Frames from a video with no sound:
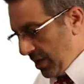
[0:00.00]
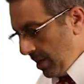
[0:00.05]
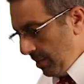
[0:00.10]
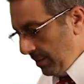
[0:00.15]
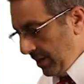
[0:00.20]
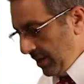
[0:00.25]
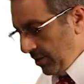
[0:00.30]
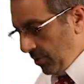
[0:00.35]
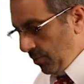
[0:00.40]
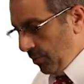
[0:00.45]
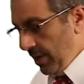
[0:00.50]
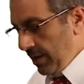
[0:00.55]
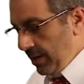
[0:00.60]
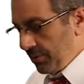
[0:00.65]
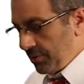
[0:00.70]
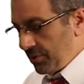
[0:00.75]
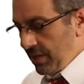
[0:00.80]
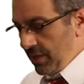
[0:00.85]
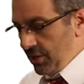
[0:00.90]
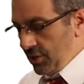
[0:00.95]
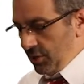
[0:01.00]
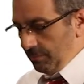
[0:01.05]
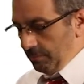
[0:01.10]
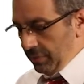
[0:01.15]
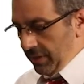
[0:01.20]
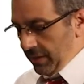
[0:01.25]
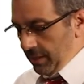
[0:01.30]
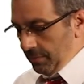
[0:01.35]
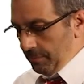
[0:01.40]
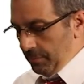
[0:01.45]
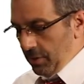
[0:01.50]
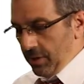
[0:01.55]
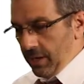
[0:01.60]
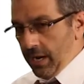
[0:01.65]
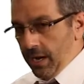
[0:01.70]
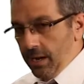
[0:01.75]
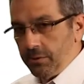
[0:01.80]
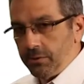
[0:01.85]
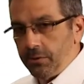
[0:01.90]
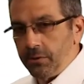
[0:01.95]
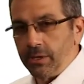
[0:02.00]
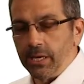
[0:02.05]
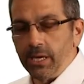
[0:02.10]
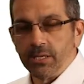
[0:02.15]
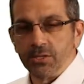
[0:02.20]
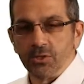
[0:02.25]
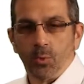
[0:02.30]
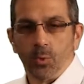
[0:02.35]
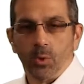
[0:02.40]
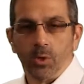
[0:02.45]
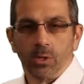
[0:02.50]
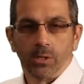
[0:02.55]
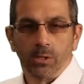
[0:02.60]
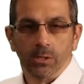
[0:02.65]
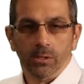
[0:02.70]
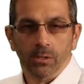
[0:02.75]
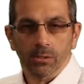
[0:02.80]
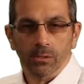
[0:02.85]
come into the radio station, pick up your calendar, and get to work?